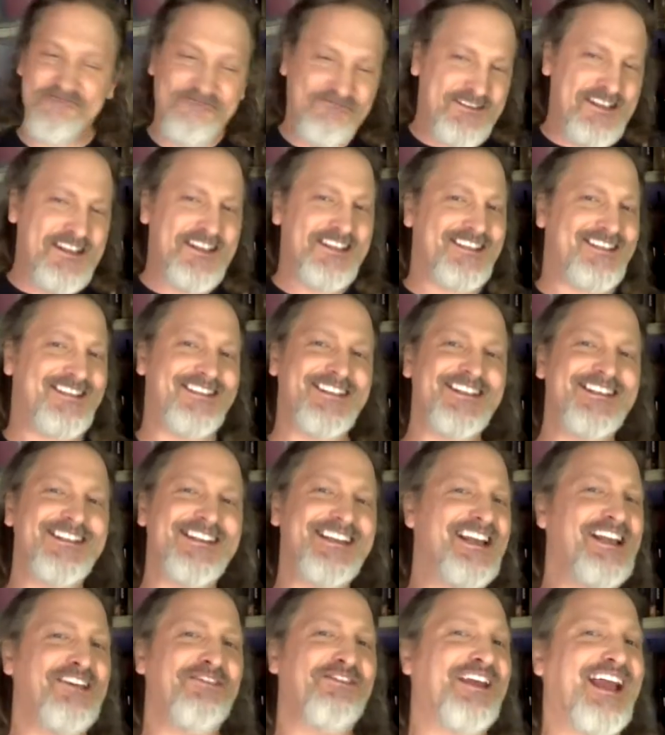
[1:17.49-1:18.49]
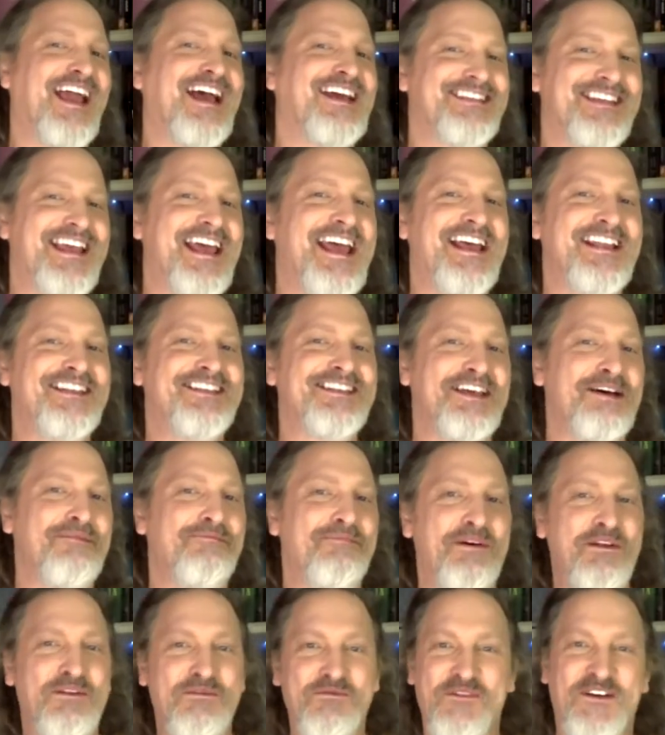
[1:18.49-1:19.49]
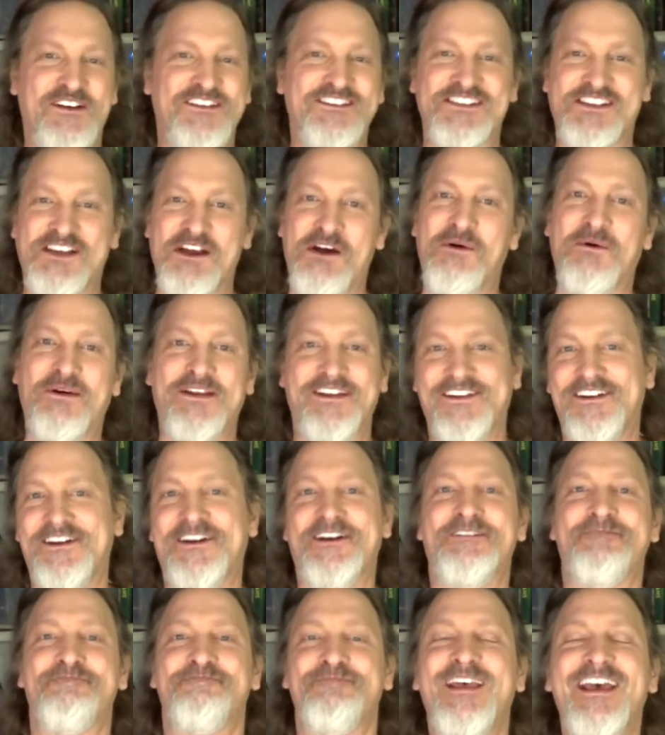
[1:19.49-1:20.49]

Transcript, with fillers: Just to give you guys a heads up on what's going on.